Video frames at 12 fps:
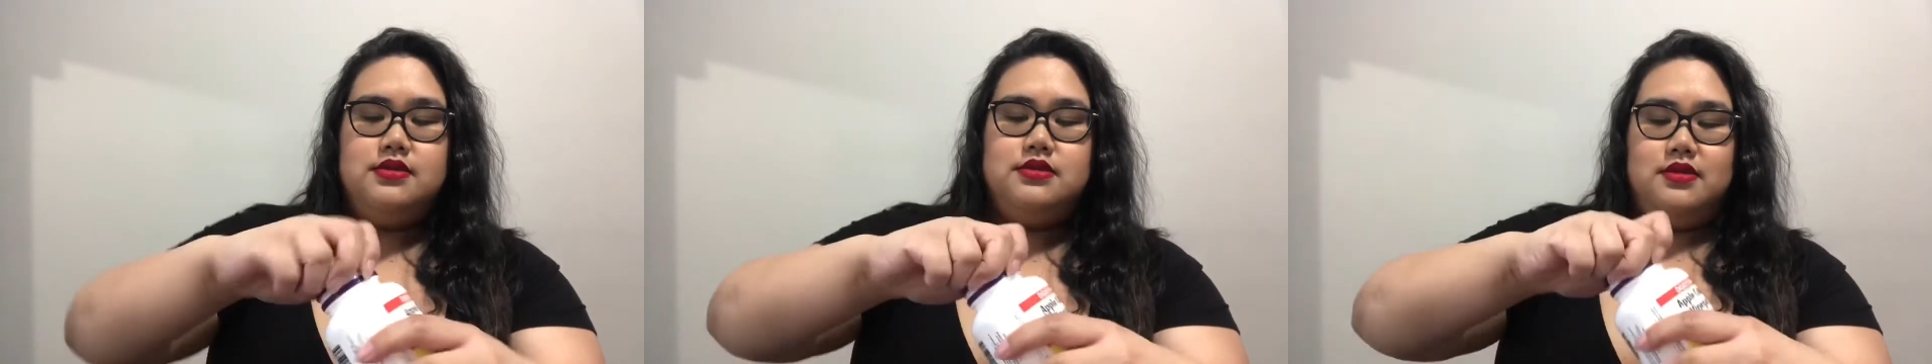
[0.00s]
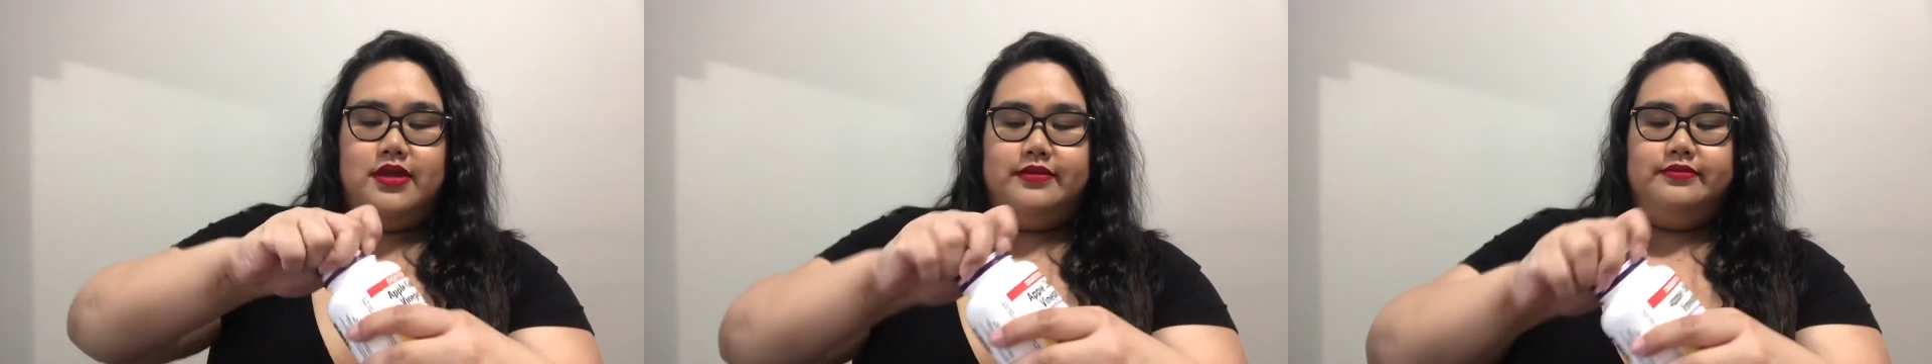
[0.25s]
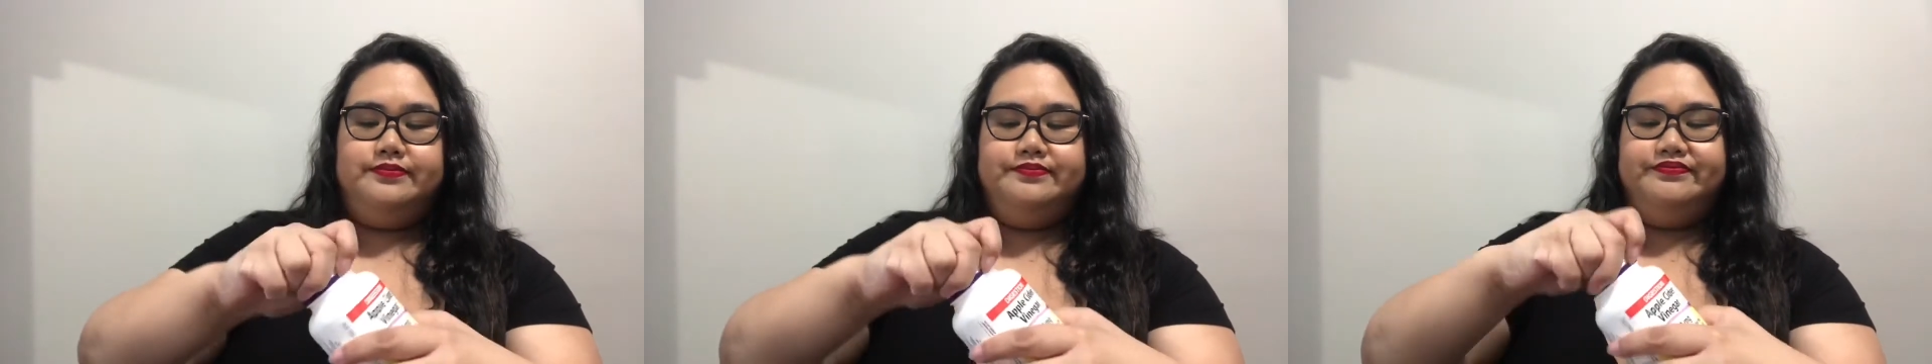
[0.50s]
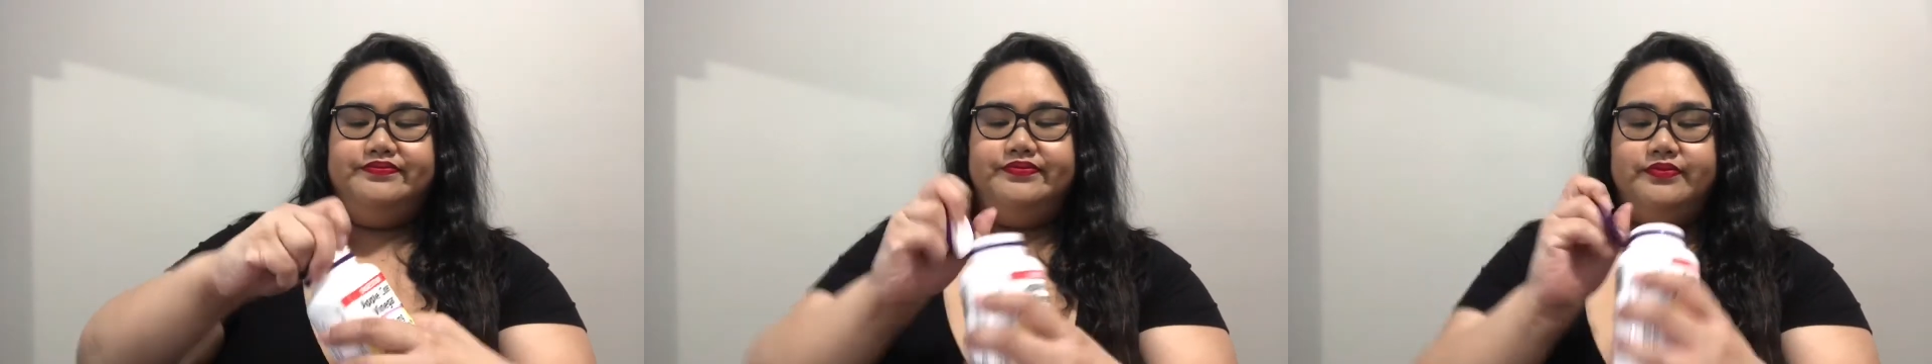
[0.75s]
So yeah,
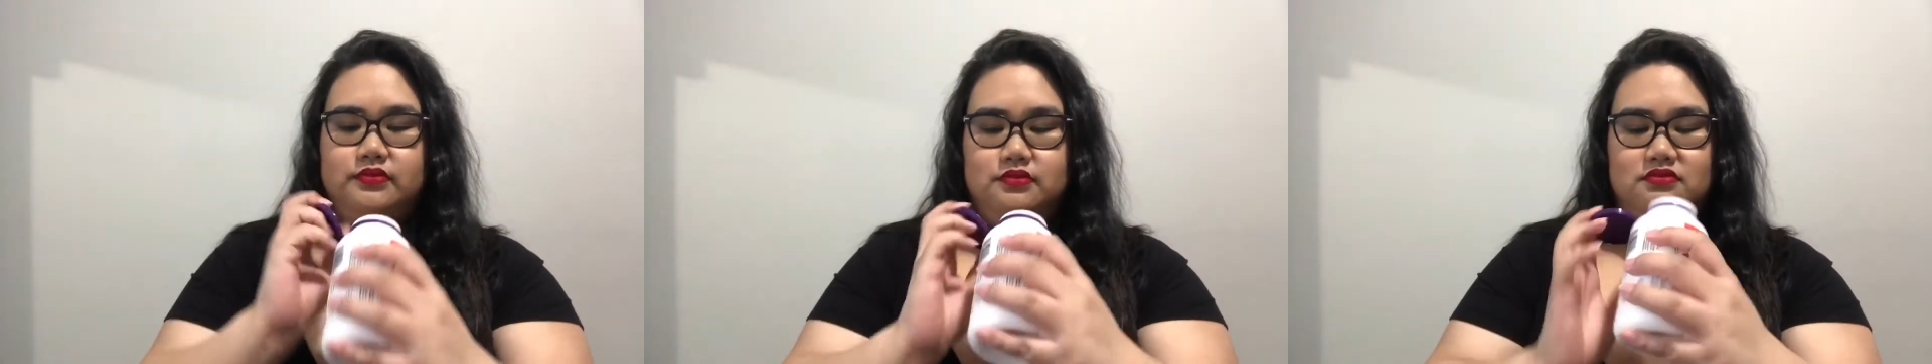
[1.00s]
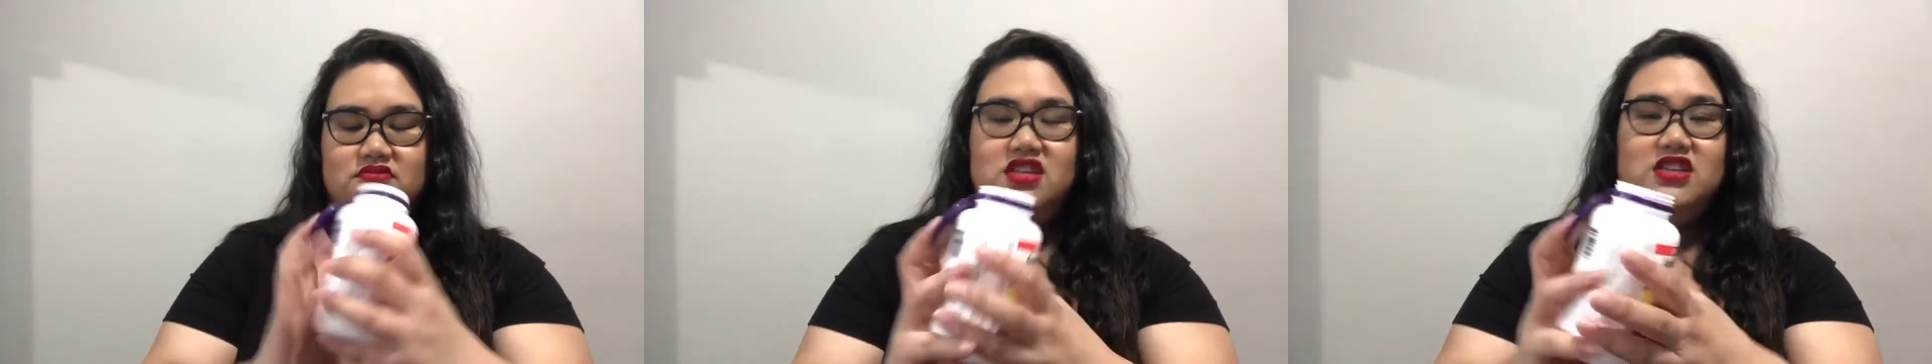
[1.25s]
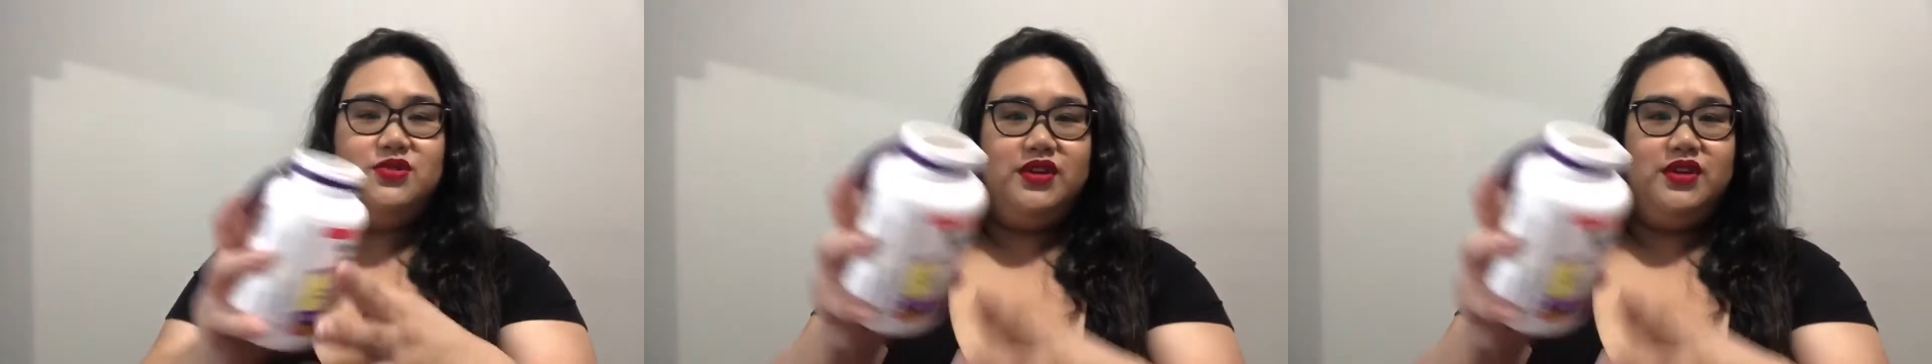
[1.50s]
you guys already